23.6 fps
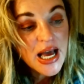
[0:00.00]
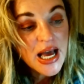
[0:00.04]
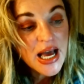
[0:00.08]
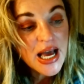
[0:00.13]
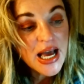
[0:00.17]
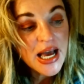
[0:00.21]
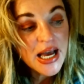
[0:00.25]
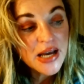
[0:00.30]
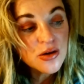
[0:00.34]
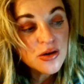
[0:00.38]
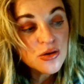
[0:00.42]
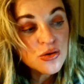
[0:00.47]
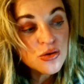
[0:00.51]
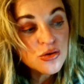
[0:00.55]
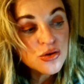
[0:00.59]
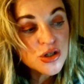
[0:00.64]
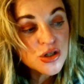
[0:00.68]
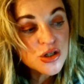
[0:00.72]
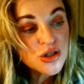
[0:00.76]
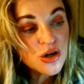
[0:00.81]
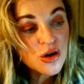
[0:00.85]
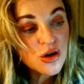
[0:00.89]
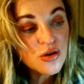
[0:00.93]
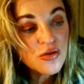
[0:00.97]
and
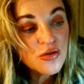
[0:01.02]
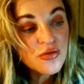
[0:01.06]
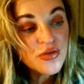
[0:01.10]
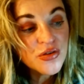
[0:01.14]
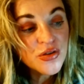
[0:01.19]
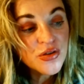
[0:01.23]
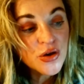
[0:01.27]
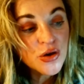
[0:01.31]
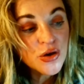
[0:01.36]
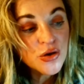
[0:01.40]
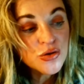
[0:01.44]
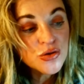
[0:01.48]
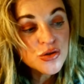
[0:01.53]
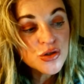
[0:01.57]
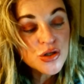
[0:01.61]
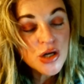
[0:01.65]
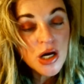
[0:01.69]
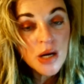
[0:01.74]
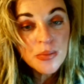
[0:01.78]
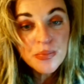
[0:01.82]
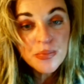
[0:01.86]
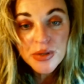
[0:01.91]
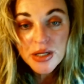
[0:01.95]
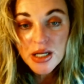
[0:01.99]
also for those
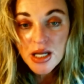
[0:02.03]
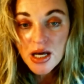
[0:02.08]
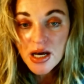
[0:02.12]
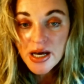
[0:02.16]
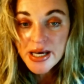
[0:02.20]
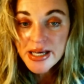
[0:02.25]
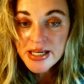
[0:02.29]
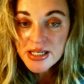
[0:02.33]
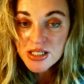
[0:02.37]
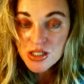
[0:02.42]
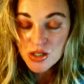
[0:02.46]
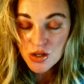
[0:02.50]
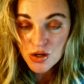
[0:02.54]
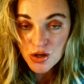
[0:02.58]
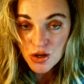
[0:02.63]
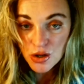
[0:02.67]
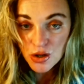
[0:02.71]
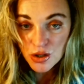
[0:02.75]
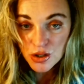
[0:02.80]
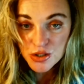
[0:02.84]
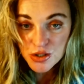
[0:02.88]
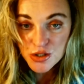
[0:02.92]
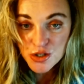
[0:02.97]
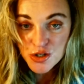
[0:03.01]
applying to
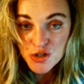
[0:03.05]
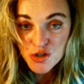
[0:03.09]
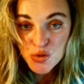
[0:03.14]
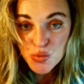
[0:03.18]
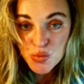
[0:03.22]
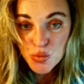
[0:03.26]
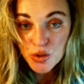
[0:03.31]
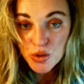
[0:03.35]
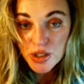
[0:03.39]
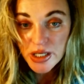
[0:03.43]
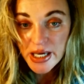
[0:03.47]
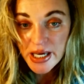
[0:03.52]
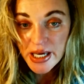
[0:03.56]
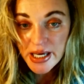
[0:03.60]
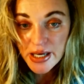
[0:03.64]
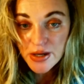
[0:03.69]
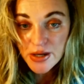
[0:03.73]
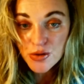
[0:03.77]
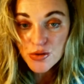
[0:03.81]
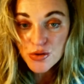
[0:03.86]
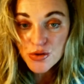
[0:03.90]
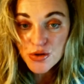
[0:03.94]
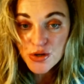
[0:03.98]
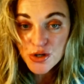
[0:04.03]
colleges will hear
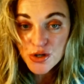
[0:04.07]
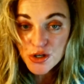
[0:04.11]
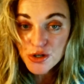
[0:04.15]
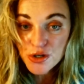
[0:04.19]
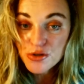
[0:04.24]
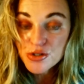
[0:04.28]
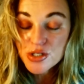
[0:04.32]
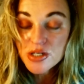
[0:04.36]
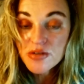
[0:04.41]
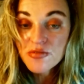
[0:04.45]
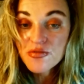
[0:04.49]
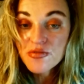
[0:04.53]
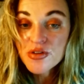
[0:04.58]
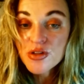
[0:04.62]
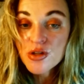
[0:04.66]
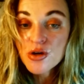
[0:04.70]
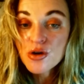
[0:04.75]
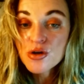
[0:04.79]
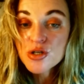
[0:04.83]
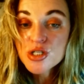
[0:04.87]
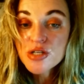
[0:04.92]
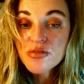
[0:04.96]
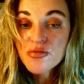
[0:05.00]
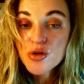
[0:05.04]
good news. And for
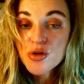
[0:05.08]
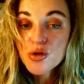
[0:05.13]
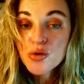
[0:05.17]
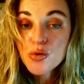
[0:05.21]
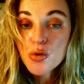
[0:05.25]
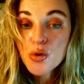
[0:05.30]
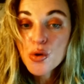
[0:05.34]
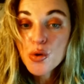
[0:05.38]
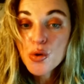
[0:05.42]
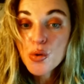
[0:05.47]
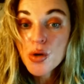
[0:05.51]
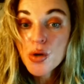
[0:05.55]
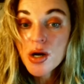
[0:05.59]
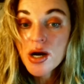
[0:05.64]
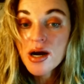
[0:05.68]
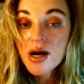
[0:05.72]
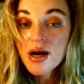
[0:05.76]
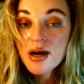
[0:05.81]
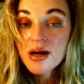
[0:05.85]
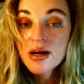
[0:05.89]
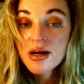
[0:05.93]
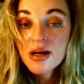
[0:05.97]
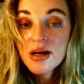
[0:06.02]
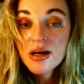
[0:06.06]
those of you who
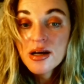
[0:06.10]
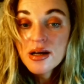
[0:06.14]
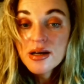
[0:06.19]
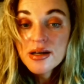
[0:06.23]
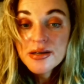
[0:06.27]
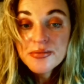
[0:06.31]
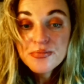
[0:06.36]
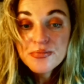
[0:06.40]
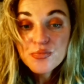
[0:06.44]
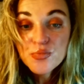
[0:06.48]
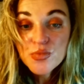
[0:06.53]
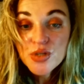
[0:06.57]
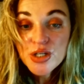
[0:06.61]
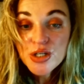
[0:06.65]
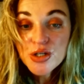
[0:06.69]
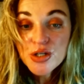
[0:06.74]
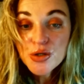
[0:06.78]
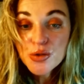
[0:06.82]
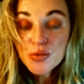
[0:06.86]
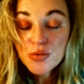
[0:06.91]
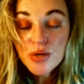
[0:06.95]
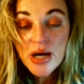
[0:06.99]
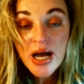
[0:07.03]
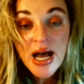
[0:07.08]
are, you
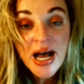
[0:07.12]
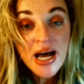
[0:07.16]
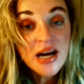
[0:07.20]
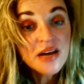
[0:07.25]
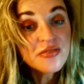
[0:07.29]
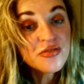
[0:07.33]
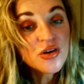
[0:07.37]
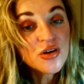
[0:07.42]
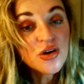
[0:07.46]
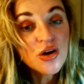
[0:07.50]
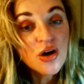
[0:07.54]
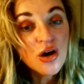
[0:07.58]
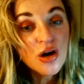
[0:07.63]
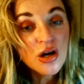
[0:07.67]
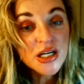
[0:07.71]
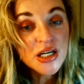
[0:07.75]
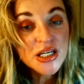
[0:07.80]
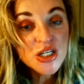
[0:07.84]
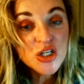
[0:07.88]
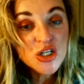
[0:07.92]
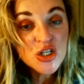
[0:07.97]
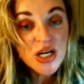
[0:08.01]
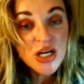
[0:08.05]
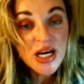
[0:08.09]
know, out of the
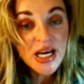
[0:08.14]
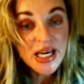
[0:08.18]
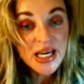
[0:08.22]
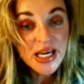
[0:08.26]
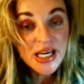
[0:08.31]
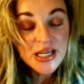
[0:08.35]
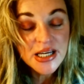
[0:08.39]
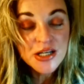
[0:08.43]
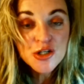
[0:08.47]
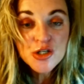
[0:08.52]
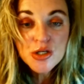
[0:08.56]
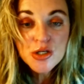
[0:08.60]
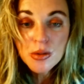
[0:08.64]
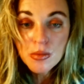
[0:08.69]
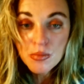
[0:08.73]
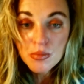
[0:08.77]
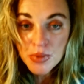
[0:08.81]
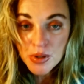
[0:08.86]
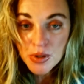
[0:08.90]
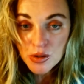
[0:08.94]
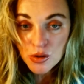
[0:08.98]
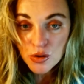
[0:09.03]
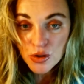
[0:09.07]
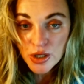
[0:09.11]
college age,
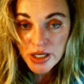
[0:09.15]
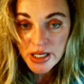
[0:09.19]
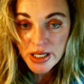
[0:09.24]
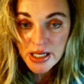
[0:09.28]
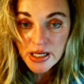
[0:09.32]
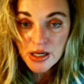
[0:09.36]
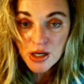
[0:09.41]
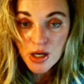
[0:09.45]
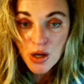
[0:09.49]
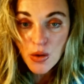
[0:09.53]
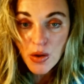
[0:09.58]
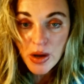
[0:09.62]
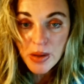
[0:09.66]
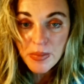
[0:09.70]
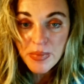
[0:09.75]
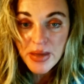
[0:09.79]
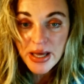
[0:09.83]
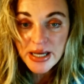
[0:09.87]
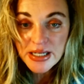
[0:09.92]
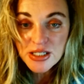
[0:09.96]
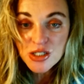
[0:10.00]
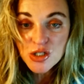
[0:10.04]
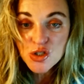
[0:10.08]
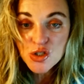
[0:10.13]
but looking at going
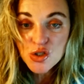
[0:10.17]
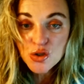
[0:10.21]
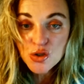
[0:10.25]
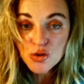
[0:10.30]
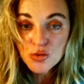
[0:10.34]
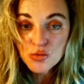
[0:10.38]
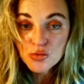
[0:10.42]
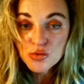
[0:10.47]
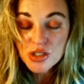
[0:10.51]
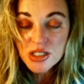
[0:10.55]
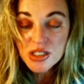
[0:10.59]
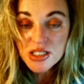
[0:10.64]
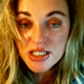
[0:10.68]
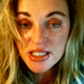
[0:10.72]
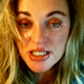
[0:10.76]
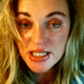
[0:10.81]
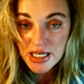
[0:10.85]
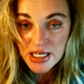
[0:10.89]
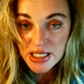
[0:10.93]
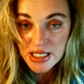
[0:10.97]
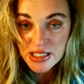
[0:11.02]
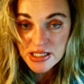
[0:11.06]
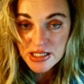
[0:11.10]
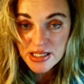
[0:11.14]
back to school to
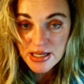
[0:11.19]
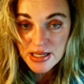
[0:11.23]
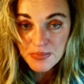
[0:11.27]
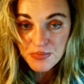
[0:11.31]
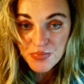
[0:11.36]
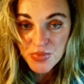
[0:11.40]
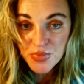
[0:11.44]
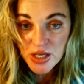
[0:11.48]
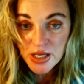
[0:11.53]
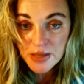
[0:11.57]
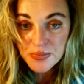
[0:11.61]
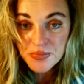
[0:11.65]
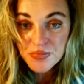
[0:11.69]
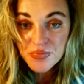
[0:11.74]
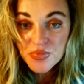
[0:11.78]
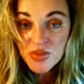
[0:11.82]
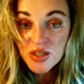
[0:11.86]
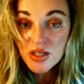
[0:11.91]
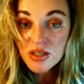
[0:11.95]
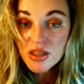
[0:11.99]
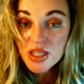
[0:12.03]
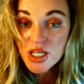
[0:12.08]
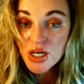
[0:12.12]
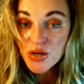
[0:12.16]
study something
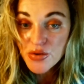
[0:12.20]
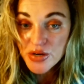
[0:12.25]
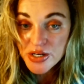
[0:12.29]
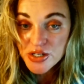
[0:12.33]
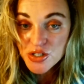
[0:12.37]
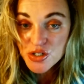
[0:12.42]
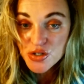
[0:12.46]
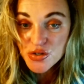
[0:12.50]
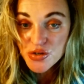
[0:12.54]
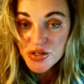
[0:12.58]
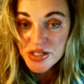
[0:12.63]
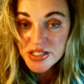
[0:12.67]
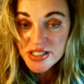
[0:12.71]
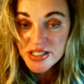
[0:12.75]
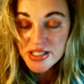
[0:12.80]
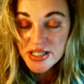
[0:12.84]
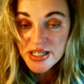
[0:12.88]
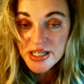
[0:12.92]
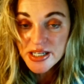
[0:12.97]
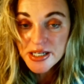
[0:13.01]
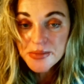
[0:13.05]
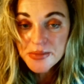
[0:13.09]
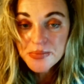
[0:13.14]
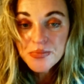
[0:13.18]
that they're interested
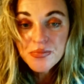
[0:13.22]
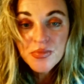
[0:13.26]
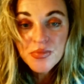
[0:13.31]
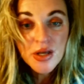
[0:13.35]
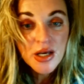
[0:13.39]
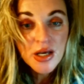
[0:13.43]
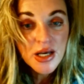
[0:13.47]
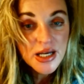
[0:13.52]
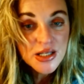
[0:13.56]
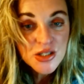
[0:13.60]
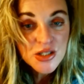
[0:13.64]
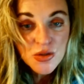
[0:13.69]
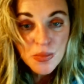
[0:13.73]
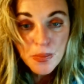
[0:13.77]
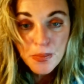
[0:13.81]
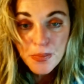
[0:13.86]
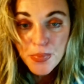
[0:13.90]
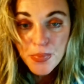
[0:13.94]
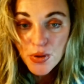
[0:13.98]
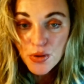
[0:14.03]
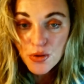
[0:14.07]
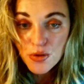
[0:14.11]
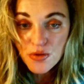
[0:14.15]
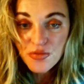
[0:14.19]
in, it's a
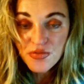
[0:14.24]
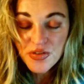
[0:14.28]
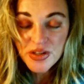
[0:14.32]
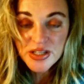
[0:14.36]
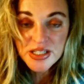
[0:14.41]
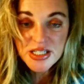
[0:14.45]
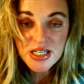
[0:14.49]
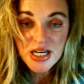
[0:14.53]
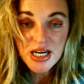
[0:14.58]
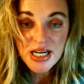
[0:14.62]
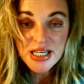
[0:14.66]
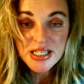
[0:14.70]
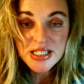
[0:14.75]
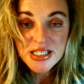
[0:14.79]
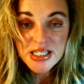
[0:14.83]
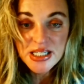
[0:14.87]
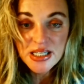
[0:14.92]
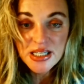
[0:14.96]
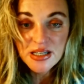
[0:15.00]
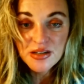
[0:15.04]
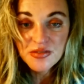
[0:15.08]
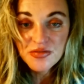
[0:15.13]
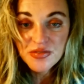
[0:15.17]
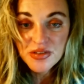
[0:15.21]
perfect
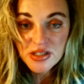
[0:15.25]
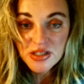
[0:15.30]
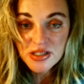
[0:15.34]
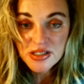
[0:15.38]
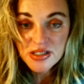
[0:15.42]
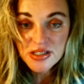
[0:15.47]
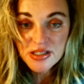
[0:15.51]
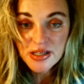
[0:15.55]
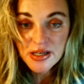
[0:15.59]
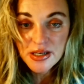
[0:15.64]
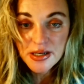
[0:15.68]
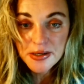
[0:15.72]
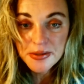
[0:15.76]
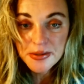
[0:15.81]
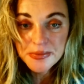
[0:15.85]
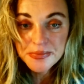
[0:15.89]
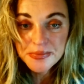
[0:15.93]
idea for this year.